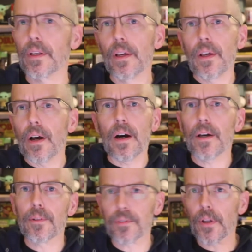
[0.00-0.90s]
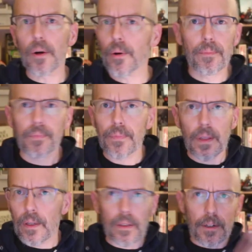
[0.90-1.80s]
There's no
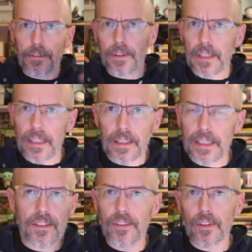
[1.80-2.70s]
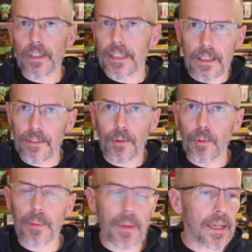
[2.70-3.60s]
affiliate link. Just click it if you want
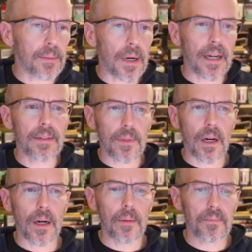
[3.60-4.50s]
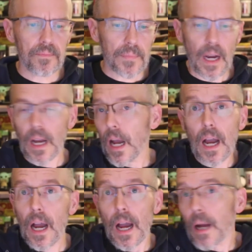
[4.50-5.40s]
to buy it. Buy it.
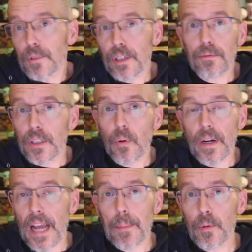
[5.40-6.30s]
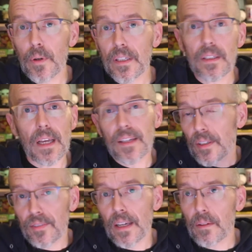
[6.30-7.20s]
I'm generally quite happy with it. As I
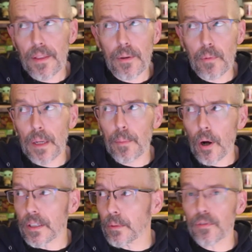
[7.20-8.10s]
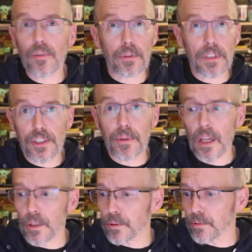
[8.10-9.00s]
said, I think when I bought it, it was $32.